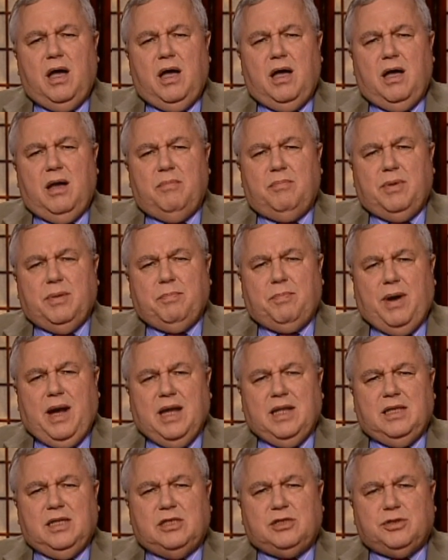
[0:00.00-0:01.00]
uh, but
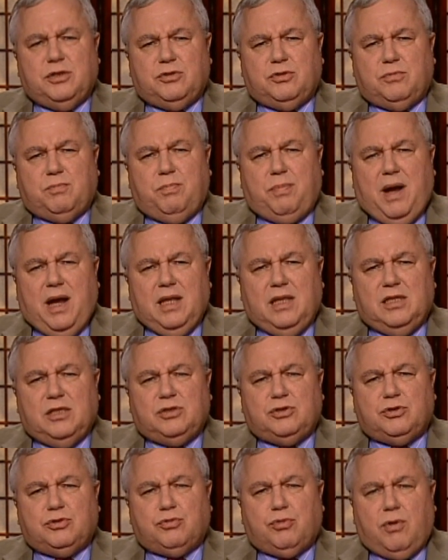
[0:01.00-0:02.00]
pilots are
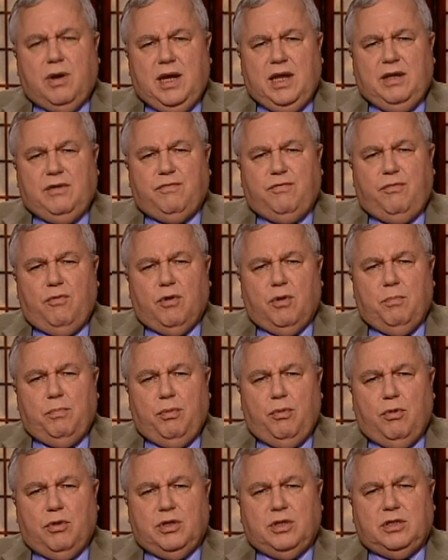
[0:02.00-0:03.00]
pilots train for
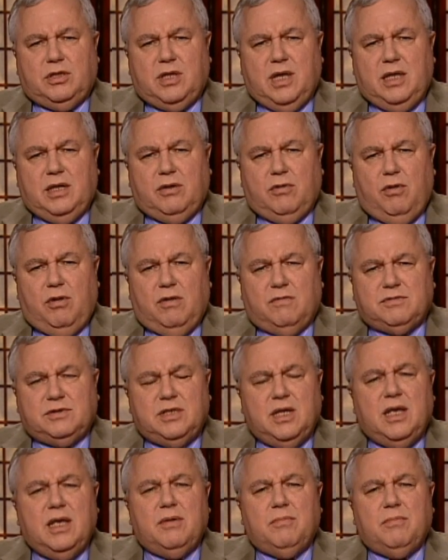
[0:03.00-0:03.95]
aborted takeoffs